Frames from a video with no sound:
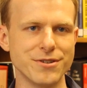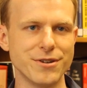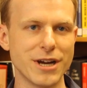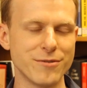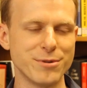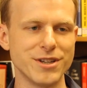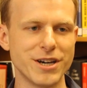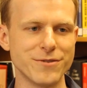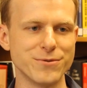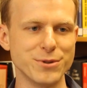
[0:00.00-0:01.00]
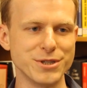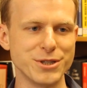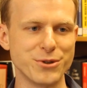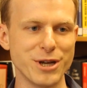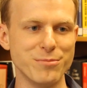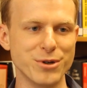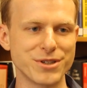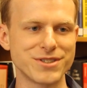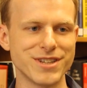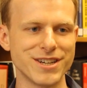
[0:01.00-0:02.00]
there have been a lot of really great
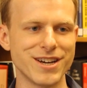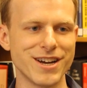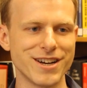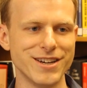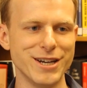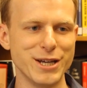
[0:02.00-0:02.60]
books that